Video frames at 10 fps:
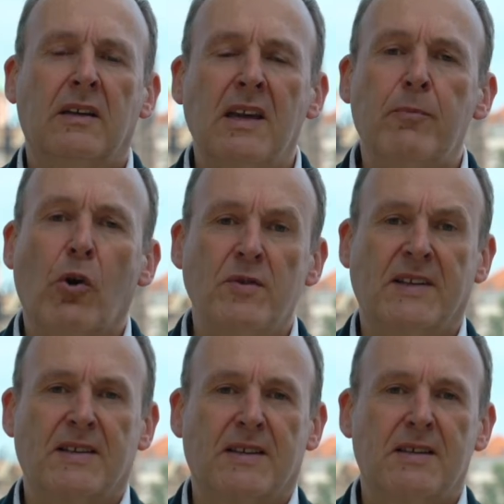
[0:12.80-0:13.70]
key
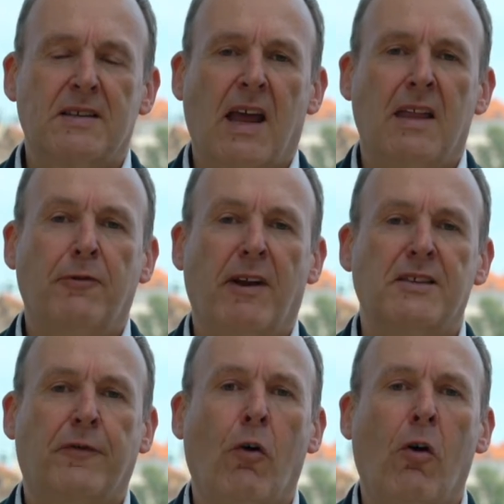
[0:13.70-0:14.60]
processes and
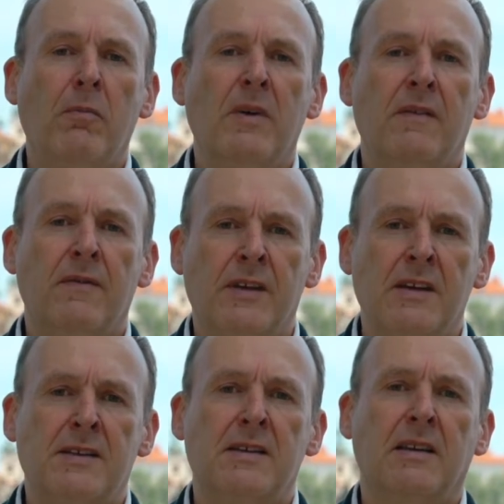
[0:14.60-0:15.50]
transform
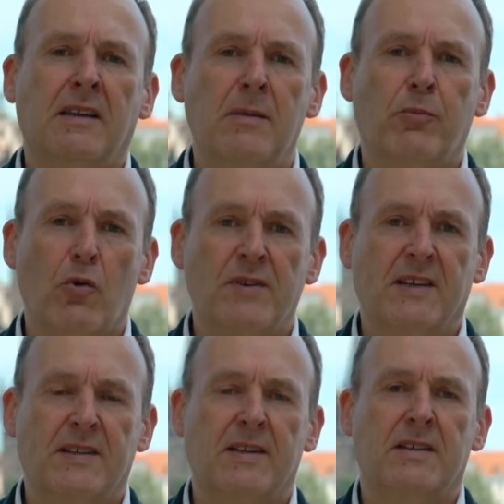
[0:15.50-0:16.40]
these key
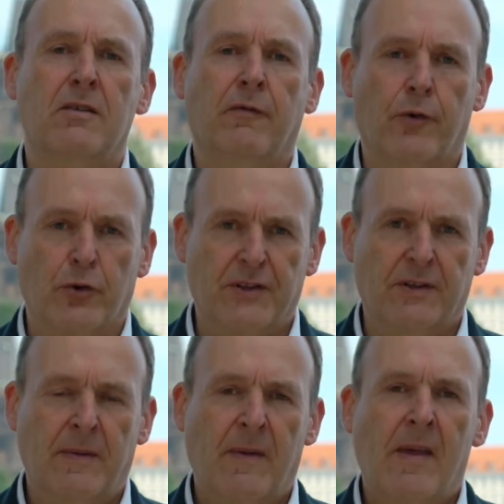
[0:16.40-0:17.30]
processes
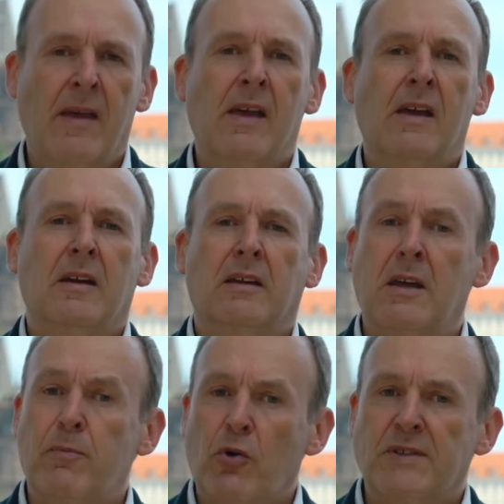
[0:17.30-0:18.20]
first.
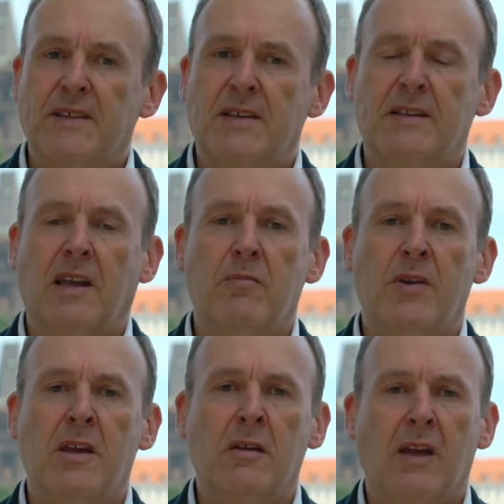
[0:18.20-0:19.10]
Key processes can
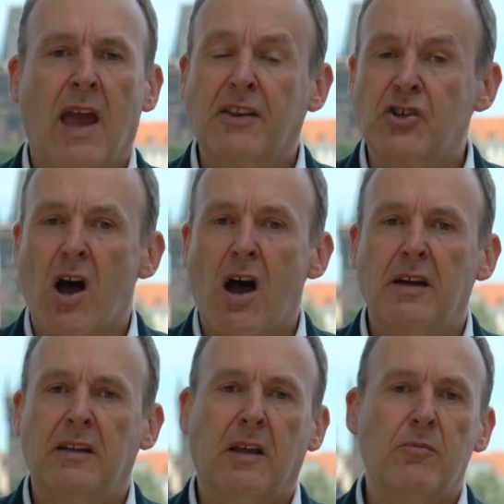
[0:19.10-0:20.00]
be
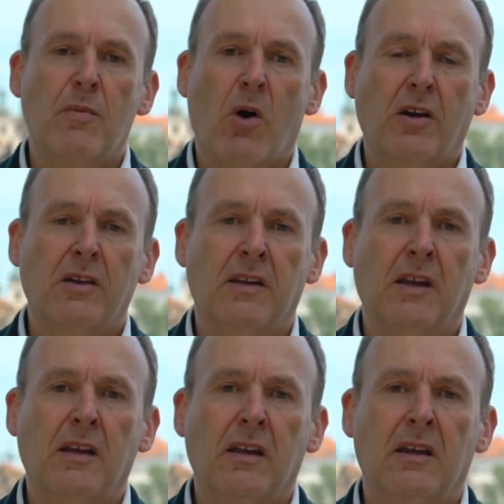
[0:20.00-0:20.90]
HR, it can be
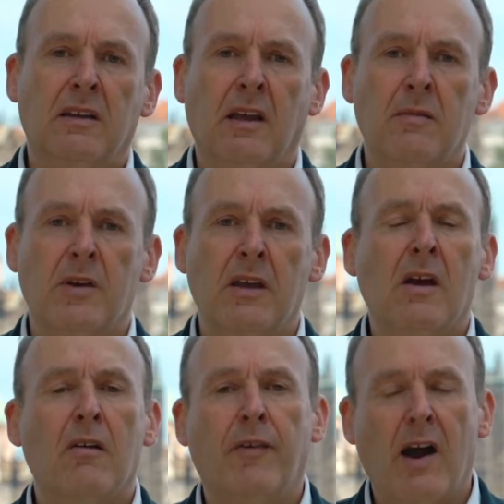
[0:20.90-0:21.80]
marketing, it can be
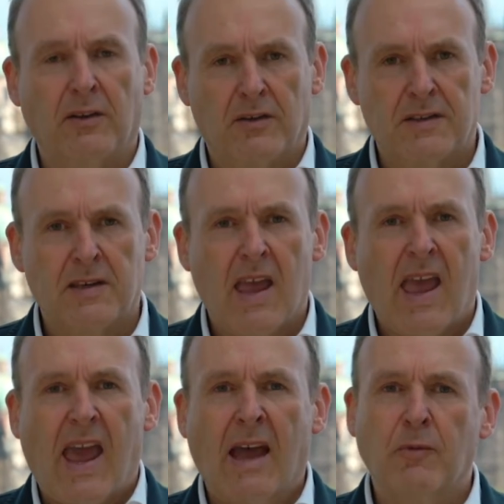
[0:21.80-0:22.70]
finance.
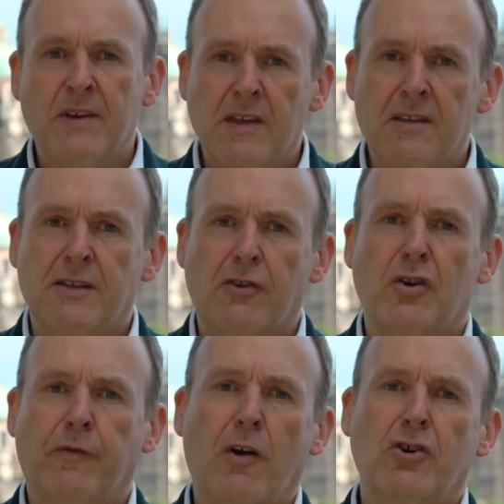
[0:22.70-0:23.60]
And within
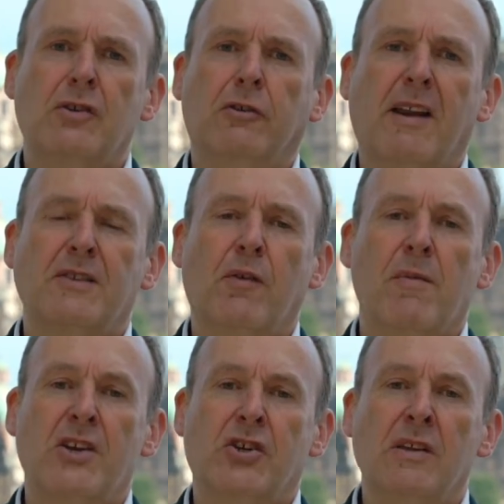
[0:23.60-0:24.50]
such a functional
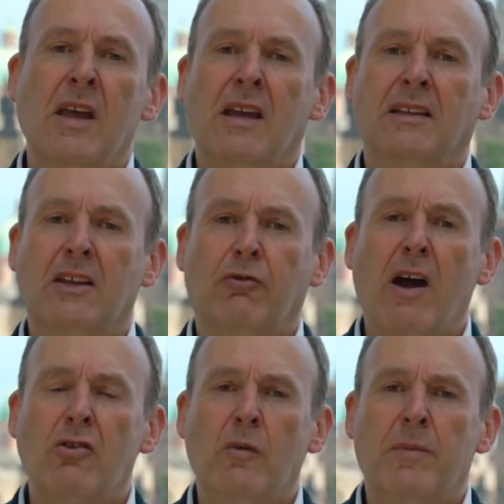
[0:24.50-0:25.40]
transformation, they
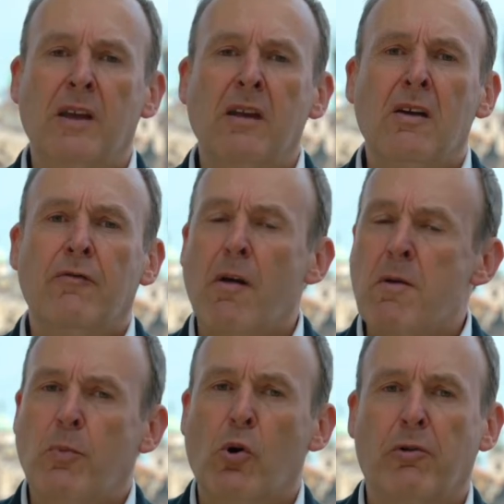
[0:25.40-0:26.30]
try to be
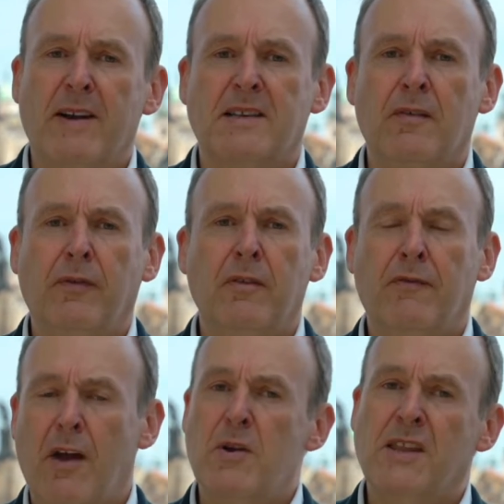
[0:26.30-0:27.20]
very progressive,
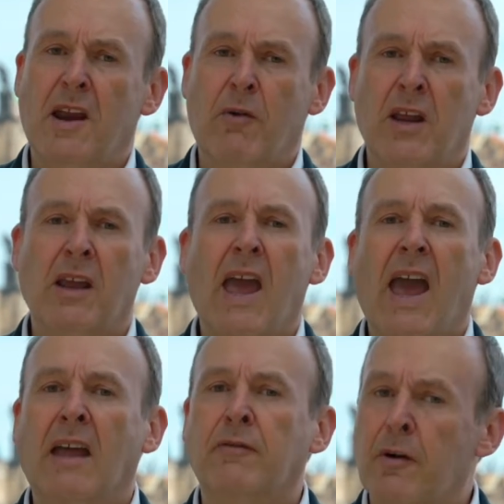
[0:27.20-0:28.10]
very daring,
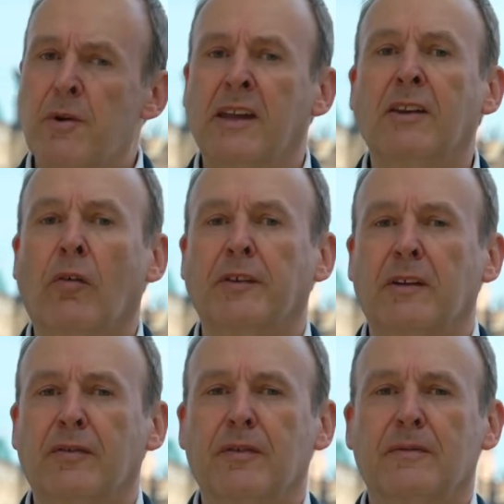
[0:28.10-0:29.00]
and very
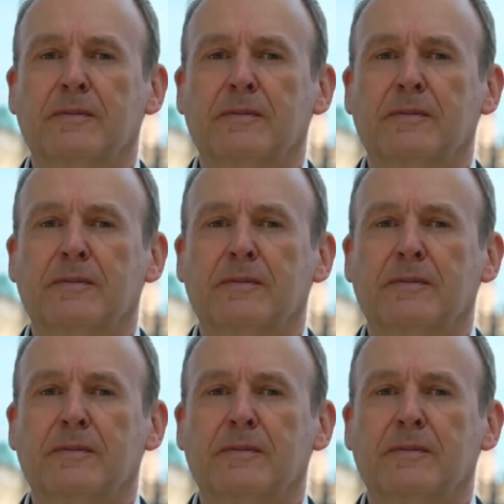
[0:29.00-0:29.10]
innovative.